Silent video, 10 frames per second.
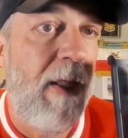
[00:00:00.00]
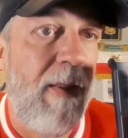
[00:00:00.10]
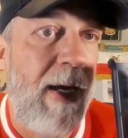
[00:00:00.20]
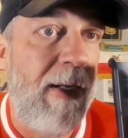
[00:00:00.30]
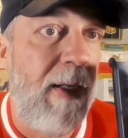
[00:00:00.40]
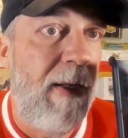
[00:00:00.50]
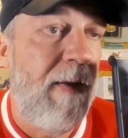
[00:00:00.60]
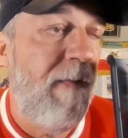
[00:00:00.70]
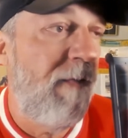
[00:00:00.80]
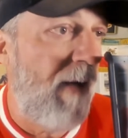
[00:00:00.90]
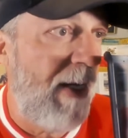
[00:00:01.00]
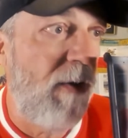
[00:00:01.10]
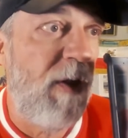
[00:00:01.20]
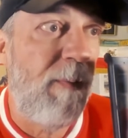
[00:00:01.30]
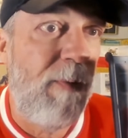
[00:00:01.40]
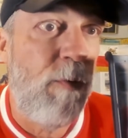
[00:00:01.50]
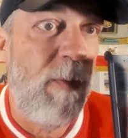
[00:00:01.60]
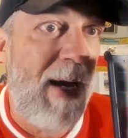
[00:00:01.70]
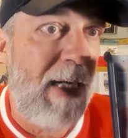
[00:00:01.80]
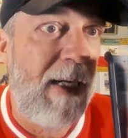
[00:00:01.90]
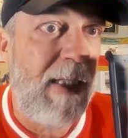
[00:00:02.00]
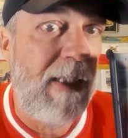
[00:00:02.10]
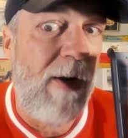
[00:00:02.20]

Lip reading: that find out who the bad guys